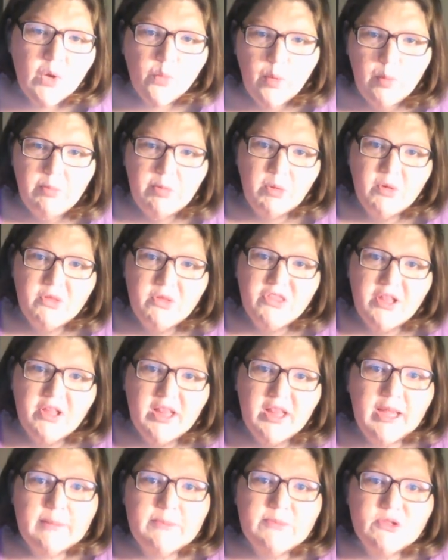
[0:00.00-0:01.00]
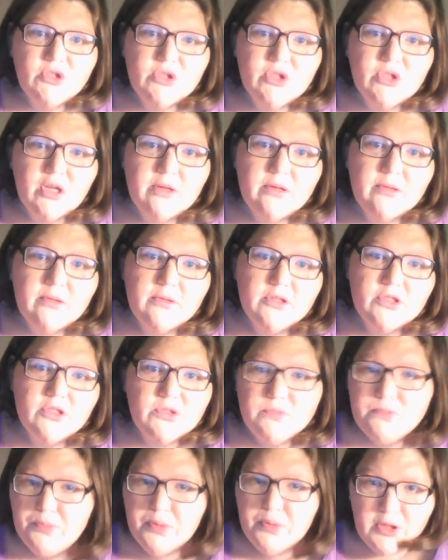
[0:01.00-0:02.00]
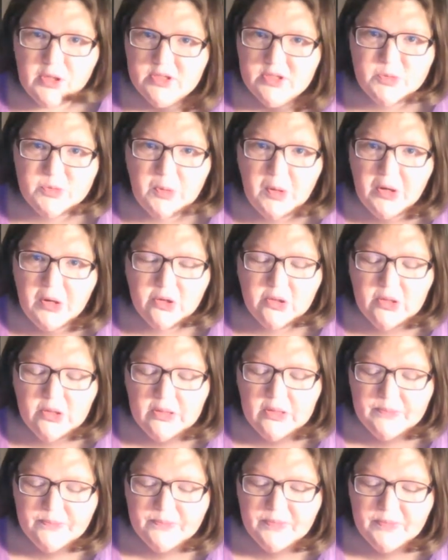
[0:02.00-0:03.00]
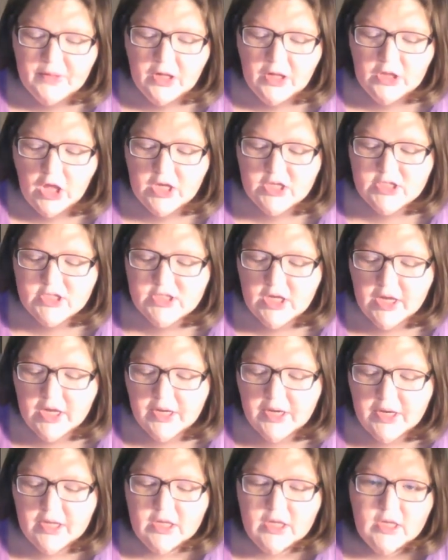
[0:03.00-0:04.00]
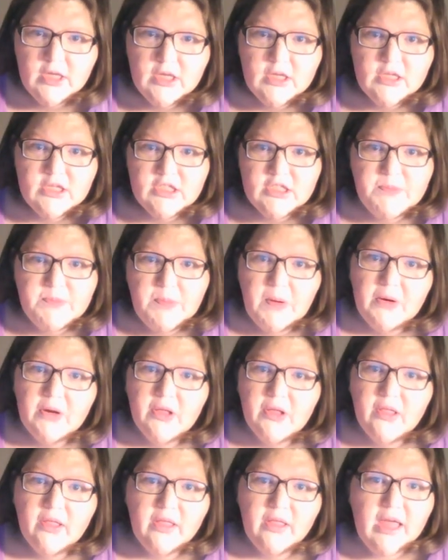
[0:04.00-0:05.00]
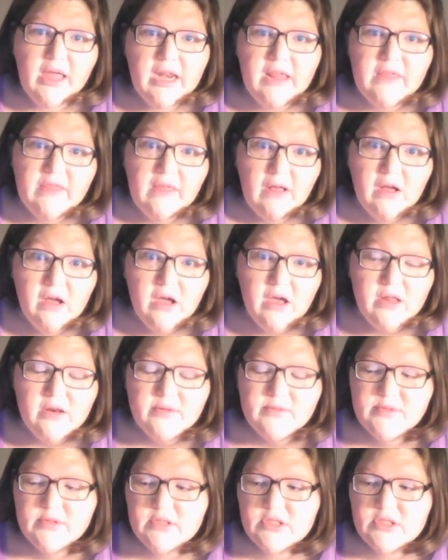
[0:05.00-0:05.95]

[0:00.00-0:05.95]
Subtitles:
women with thin lips shouldn't put their sparkle gloss on, sparkle anything on.